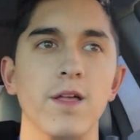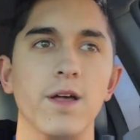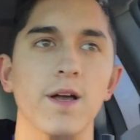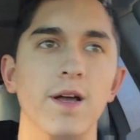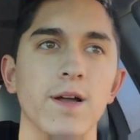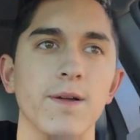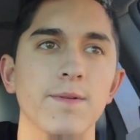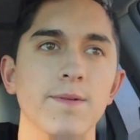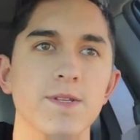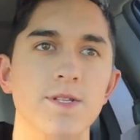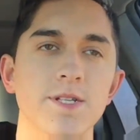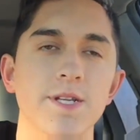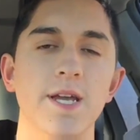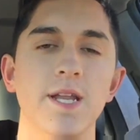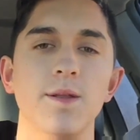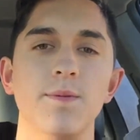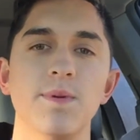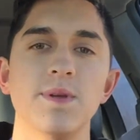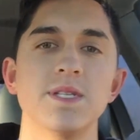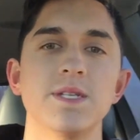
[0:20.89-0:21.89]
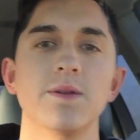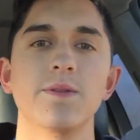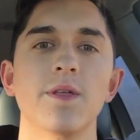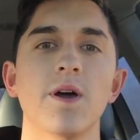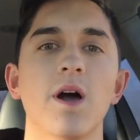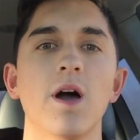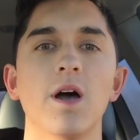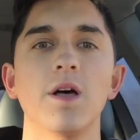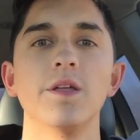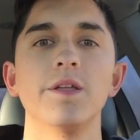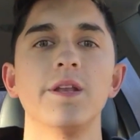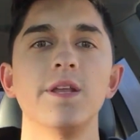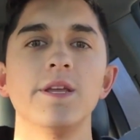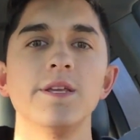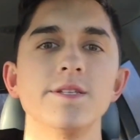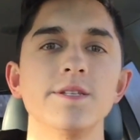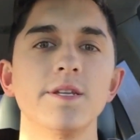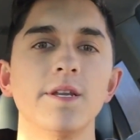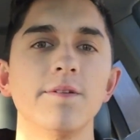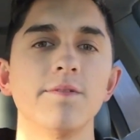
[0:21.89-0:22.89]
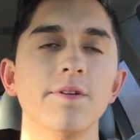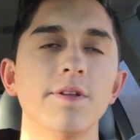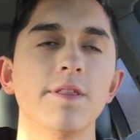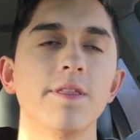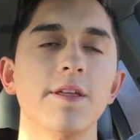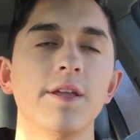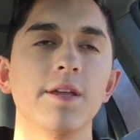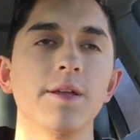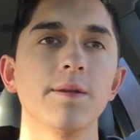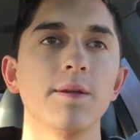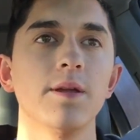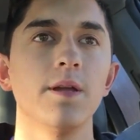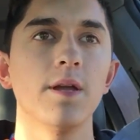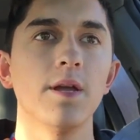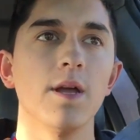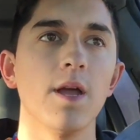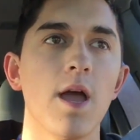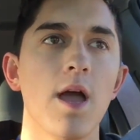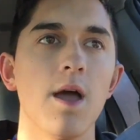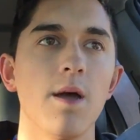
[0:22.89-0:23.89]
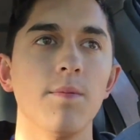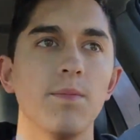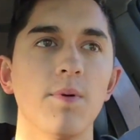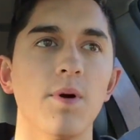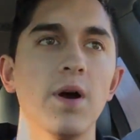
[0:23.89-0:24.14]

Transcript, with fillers: Uh, I'm just kind of busy with the holidays and everything,